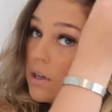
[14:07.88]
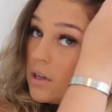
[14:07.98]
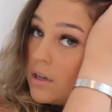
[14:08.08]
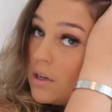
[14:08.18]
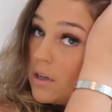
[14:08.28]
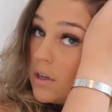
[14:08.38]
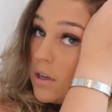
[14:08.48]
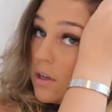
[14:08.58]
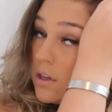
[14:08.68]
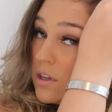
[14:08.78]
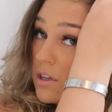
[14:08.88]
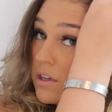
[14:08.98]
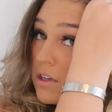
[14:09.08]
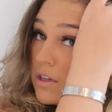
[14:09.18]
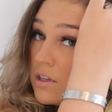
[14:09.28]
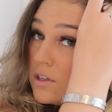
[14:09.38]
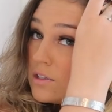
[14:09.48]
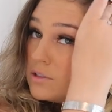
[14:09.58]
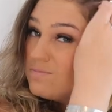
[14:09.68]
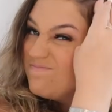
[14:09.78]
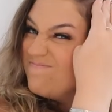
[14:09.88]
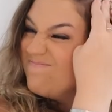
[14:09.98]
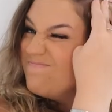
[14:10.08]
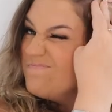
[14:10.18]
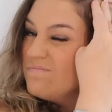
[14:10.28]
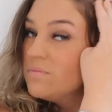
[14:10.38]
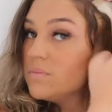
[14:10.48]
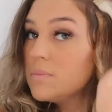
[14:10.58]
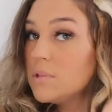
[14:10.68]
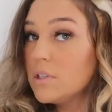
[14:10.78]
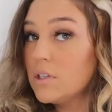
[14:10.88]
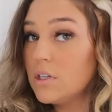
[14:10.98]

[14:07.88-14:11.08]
(no one is talking)